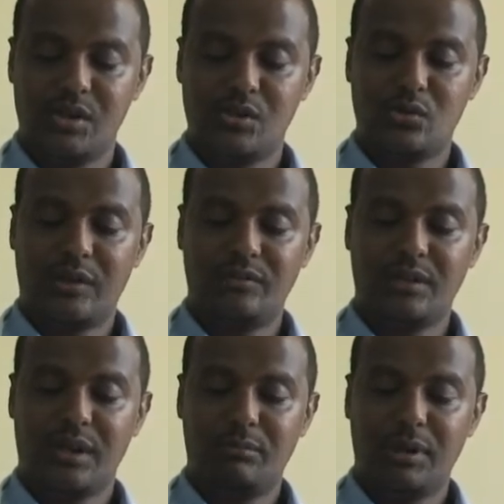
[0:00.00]
so after
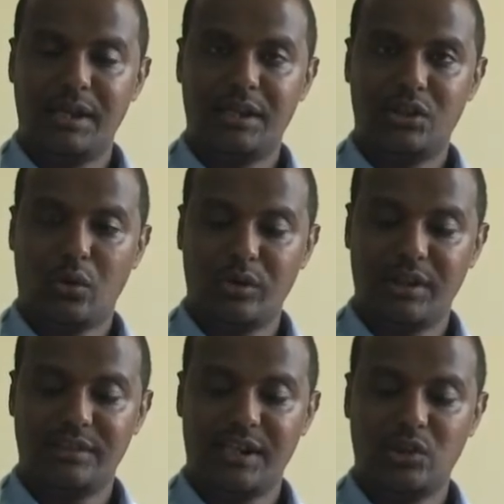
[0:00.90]
applying a
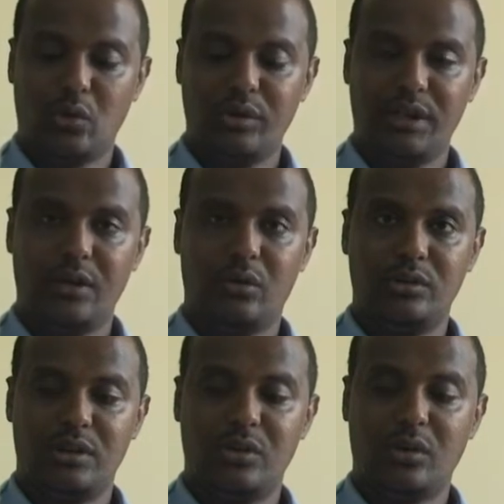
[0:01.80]
tourniquet head tourniquet on
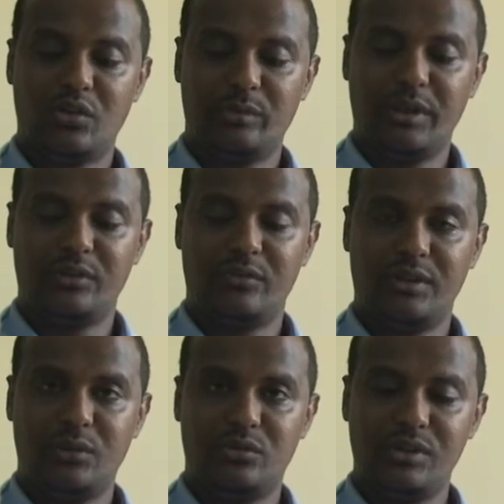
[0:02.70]
the lower aspect of
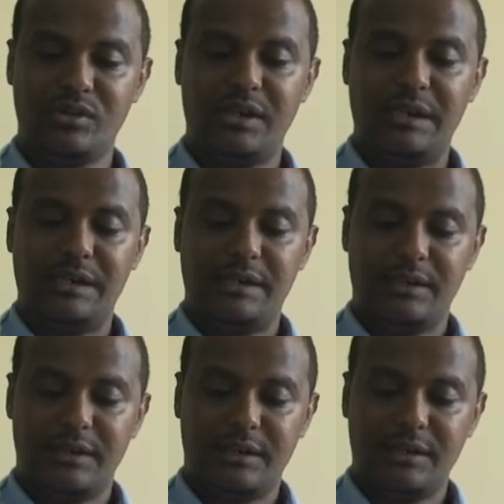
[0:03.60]
the uterus
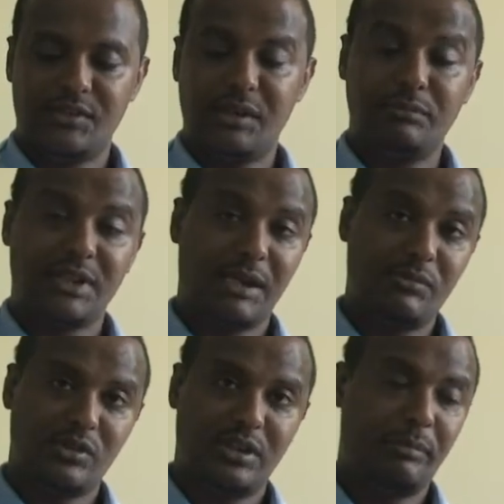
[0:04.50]
uh,
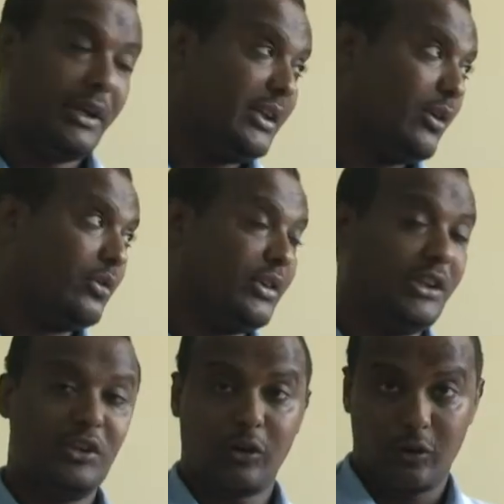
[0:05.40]
sometimes depending on the
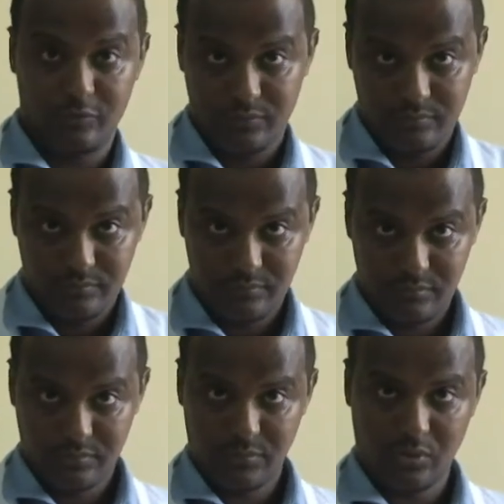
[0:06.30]
need of
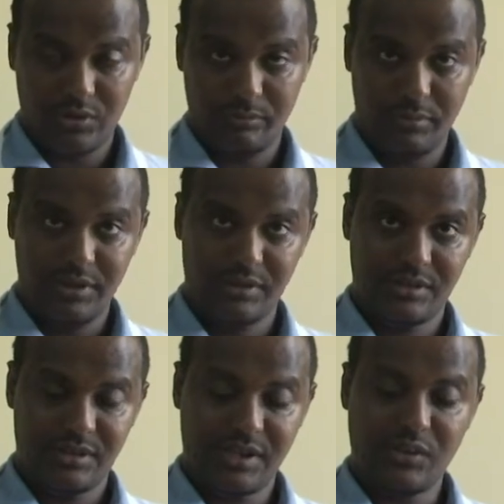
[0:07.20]
or the big
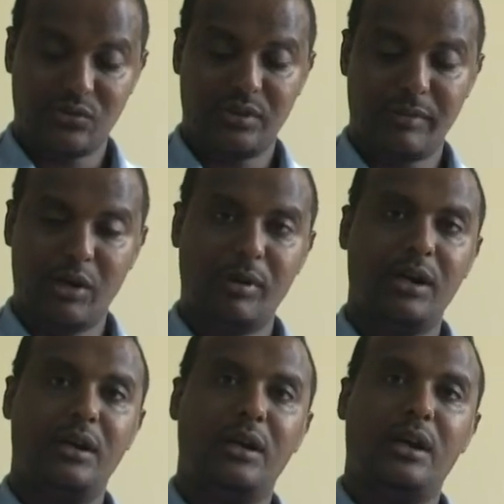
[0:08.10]
the size of the myoma
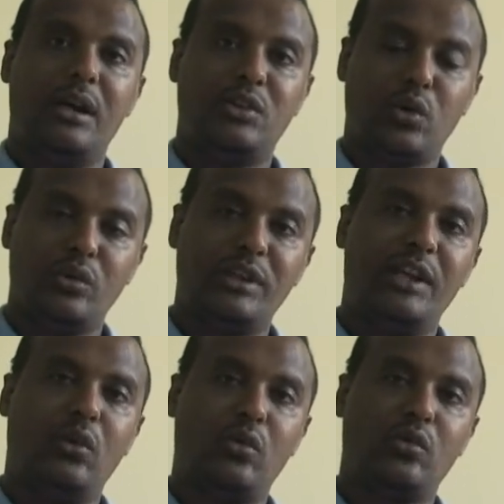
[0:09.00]
a
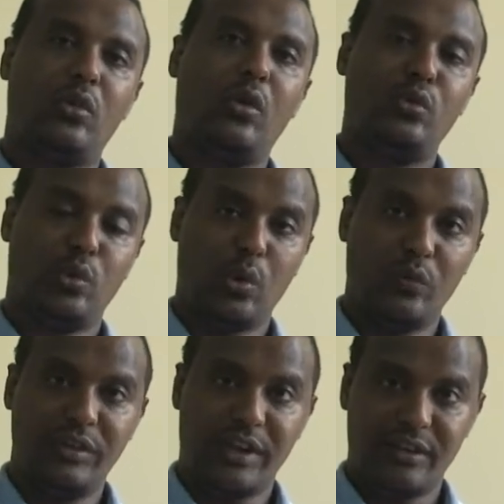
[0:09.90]
tourniquet also on the
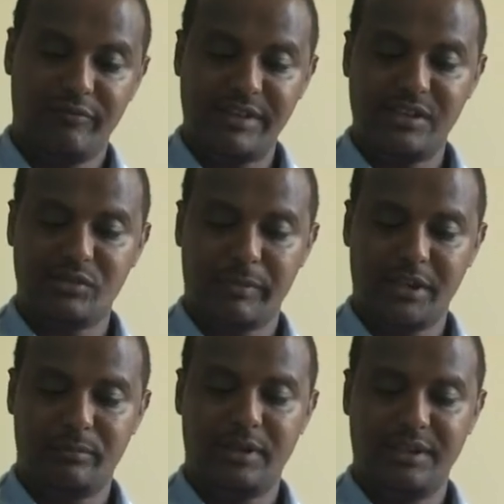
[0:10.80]
ovarian vessels
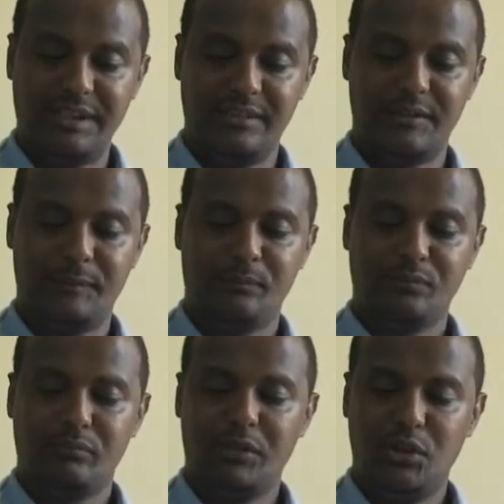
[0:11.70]
might be needed
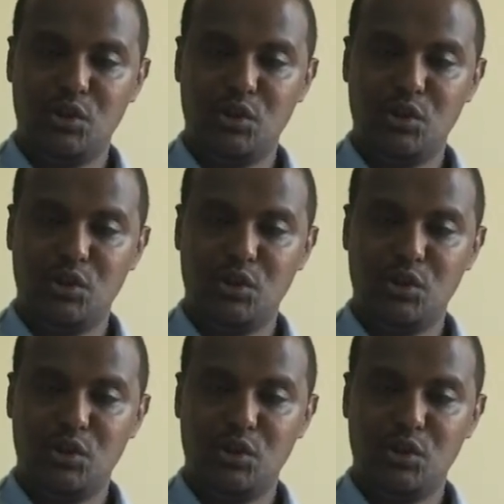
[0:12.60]
but